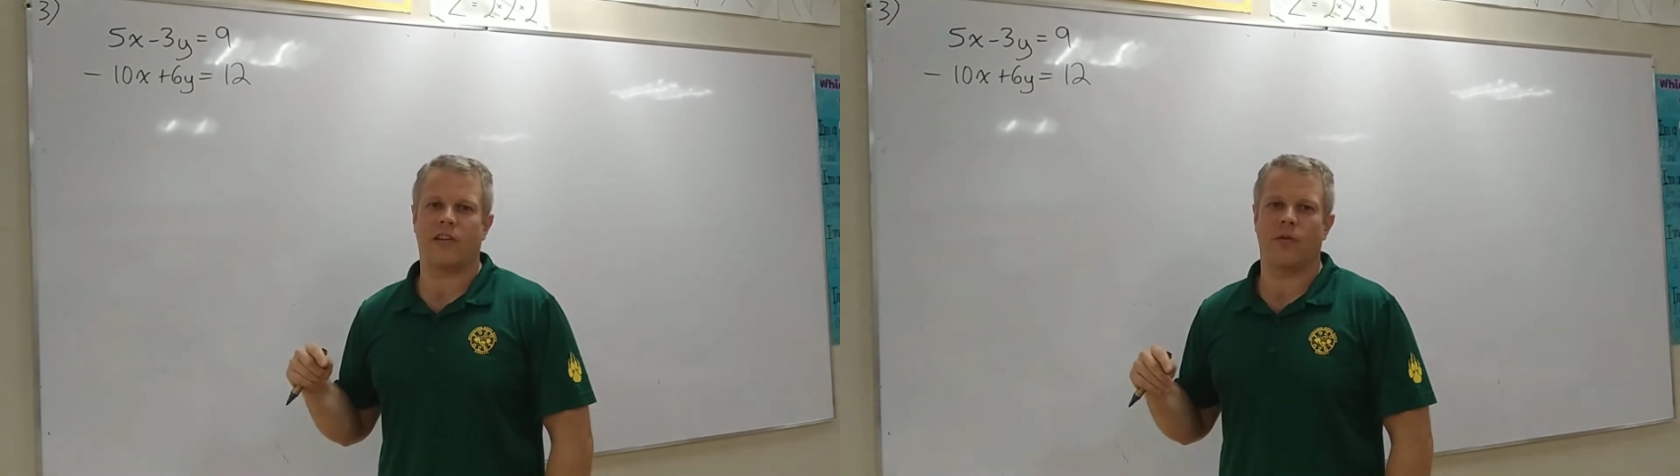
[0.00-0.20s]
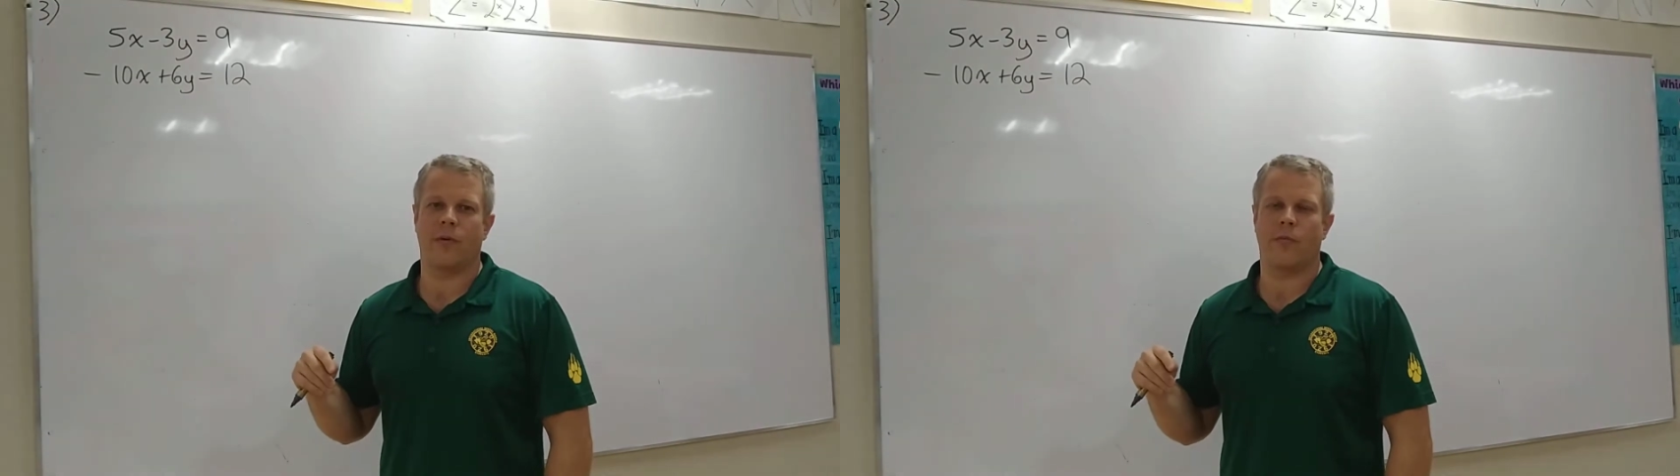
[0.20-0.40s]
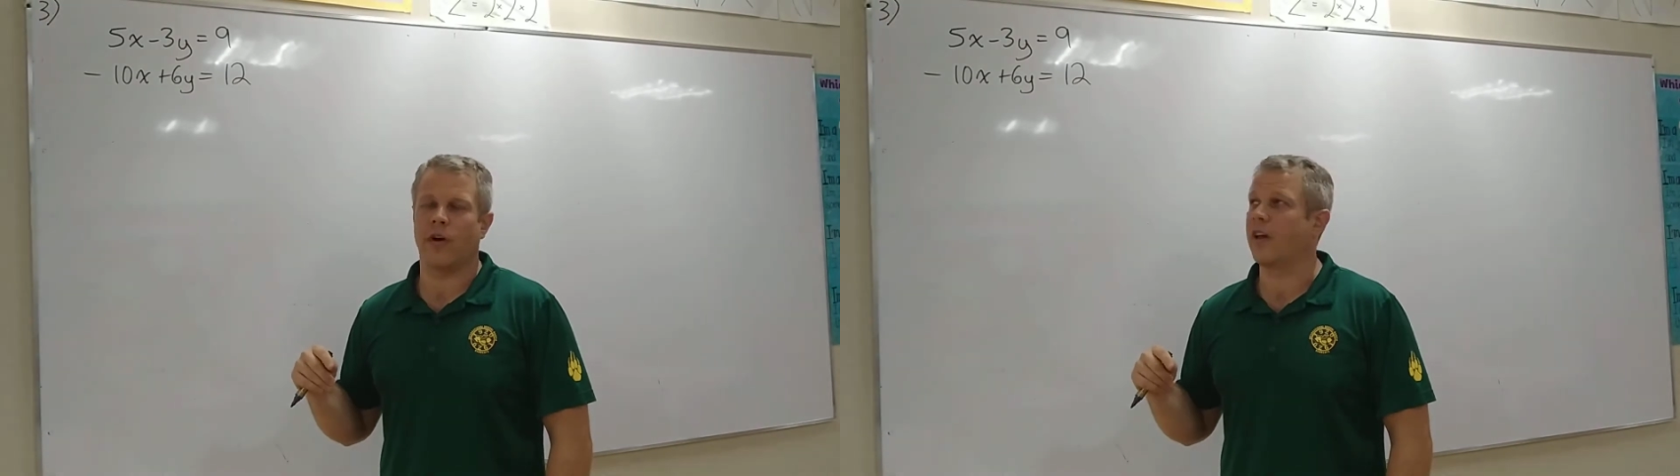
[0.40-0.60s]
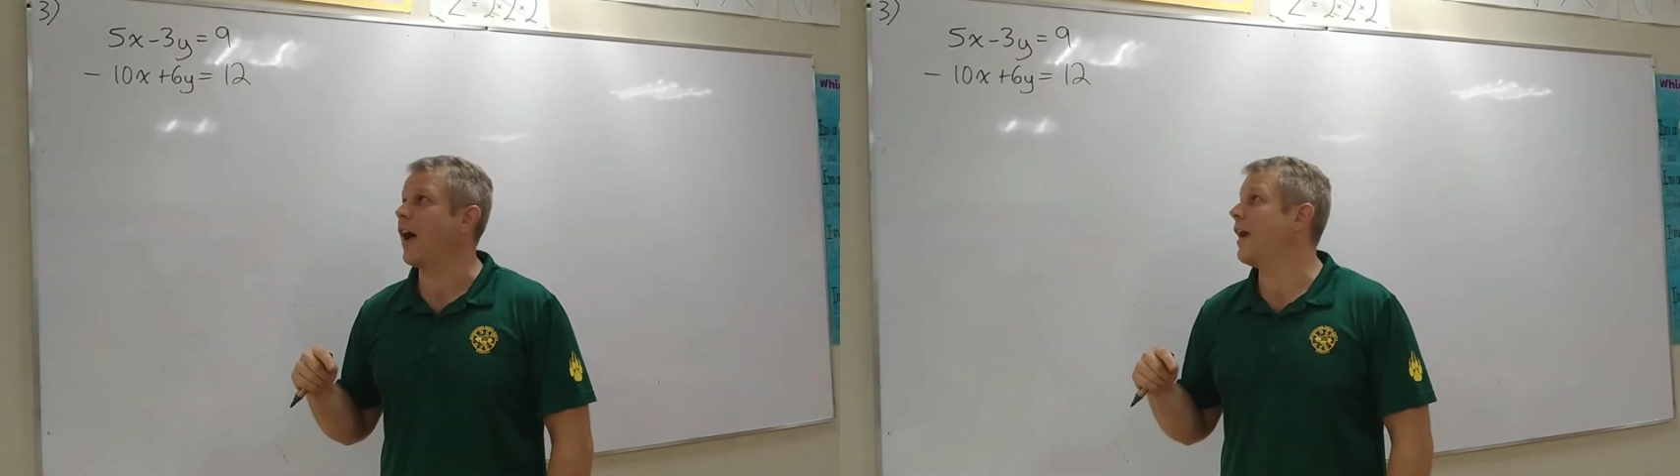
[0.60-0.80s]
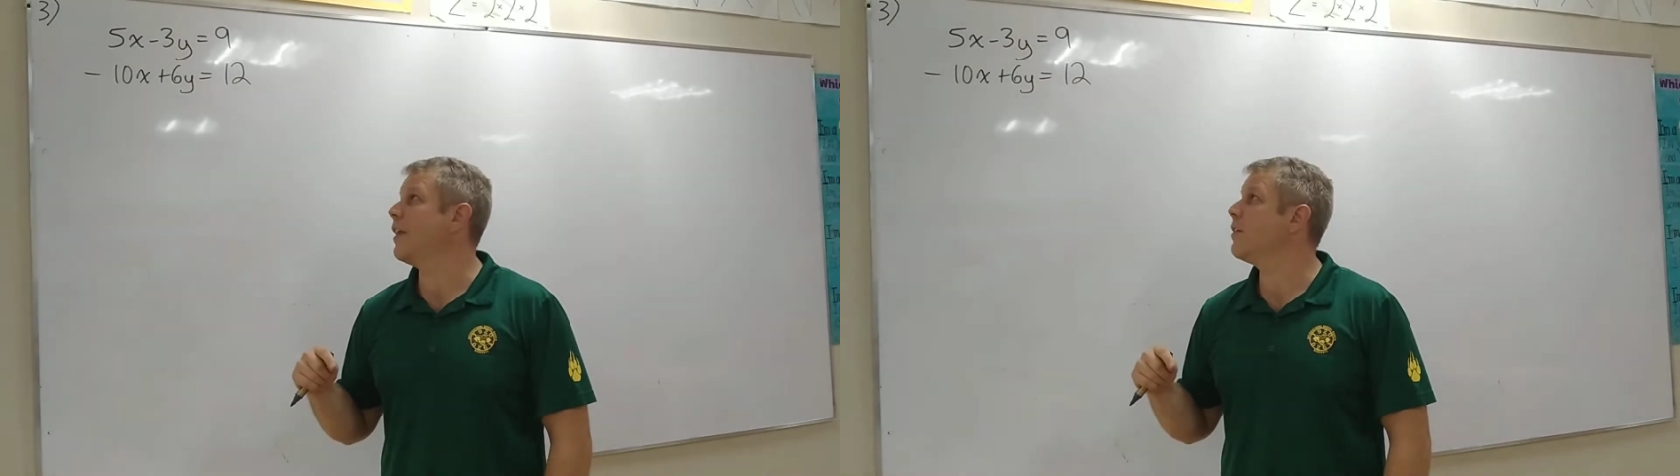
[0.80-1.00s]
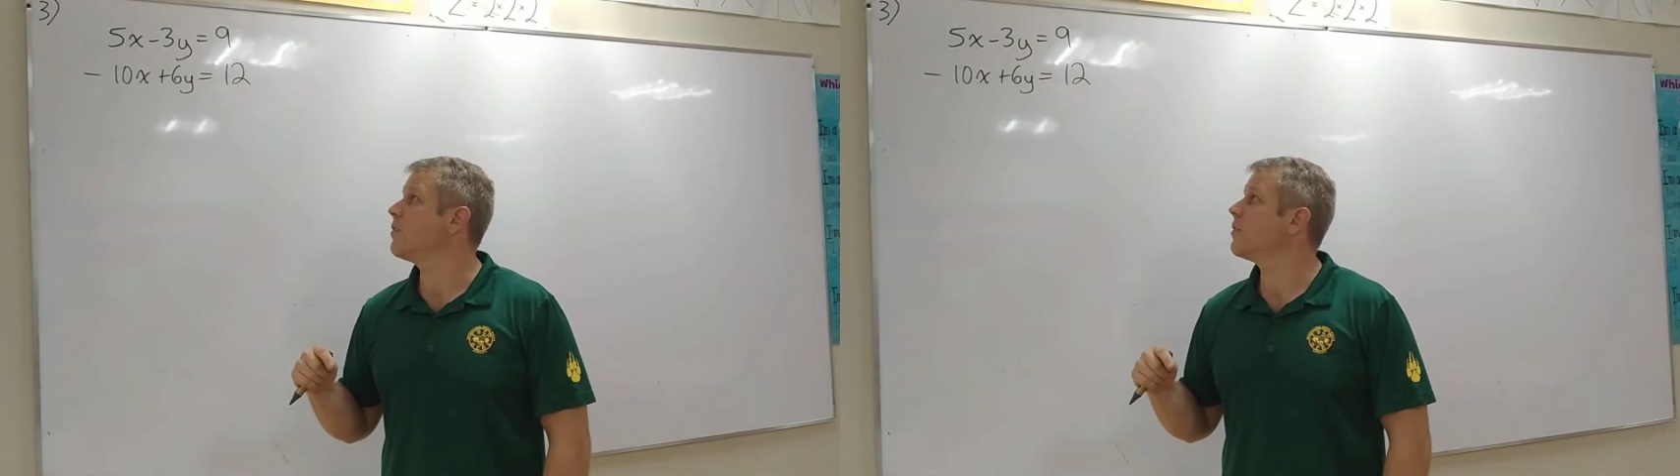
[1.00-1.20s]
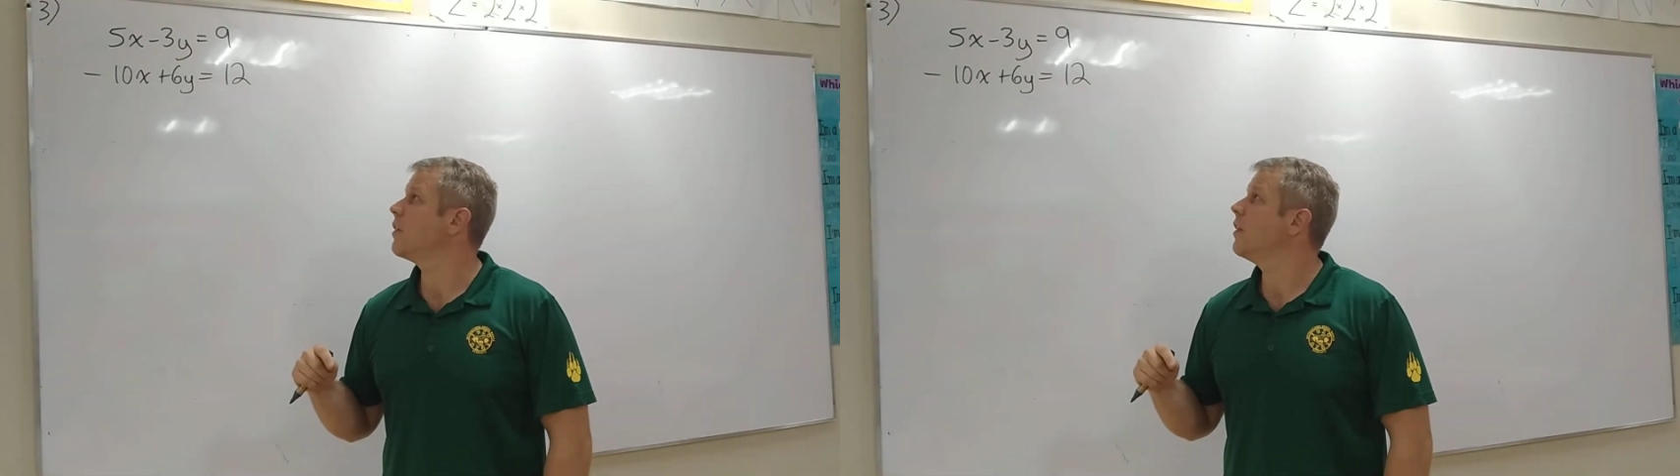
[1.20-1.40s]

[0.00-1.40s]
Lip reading: a little bit more guidance.